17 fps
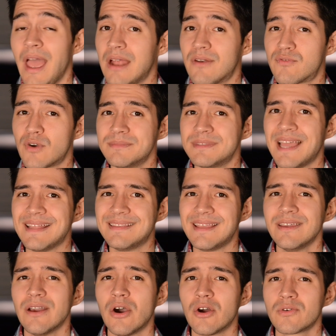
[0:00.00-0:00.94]
And from that
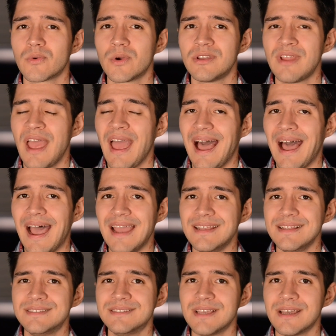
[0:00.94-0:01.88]
day onward, I
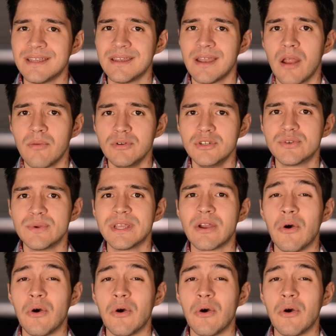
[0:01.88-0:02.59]
decided I would drink